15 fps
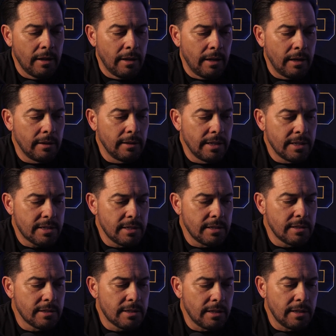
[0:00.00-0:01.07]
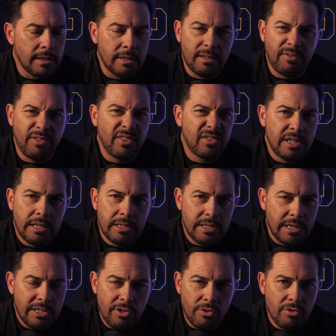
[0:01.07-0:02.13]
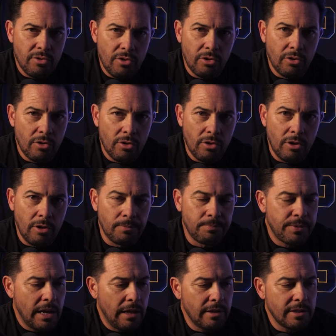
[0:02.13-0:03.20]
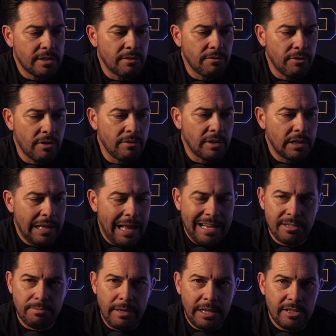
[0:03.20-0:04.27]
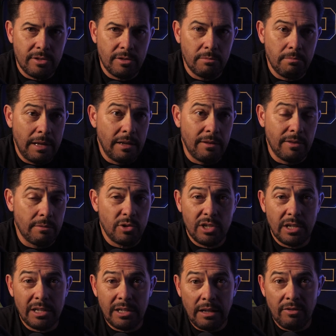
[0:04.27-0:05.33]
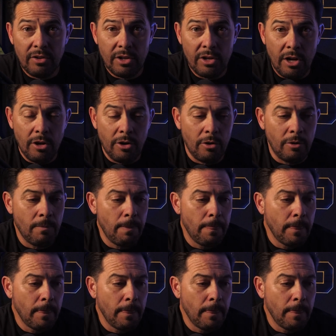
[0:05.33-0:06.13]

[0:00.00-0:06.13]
And to listen to this 15, 16-year-old girl tell us in front of classmates who many of them she didn't even know,